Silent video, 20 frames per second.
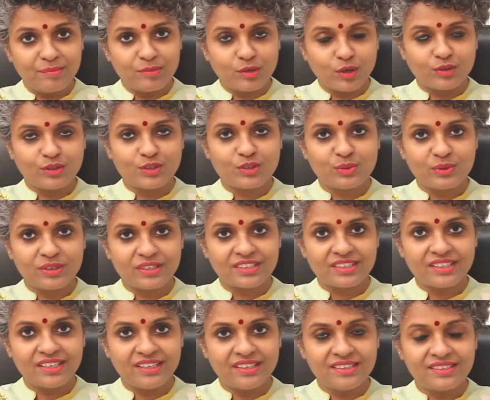Dr.
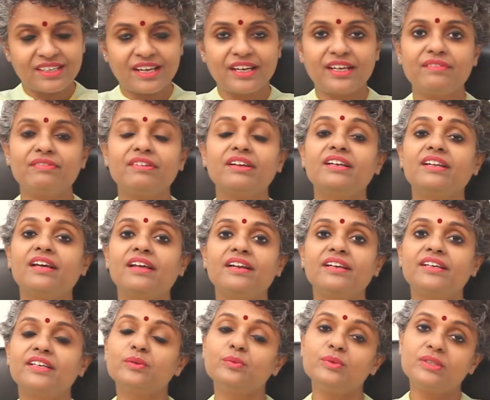Suvarchala, Scientific
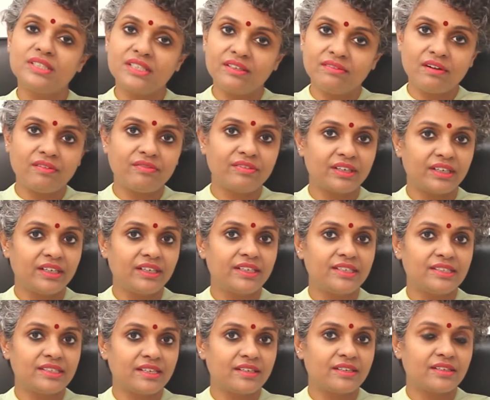Director with Ziva
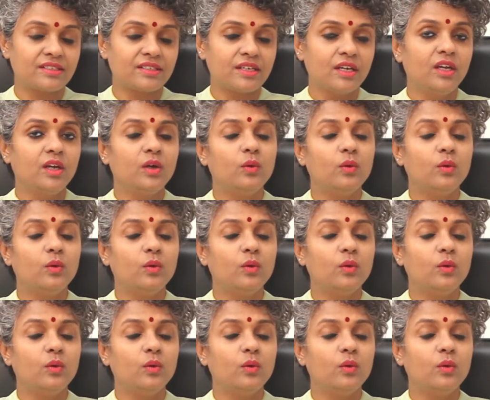Fertility Centers.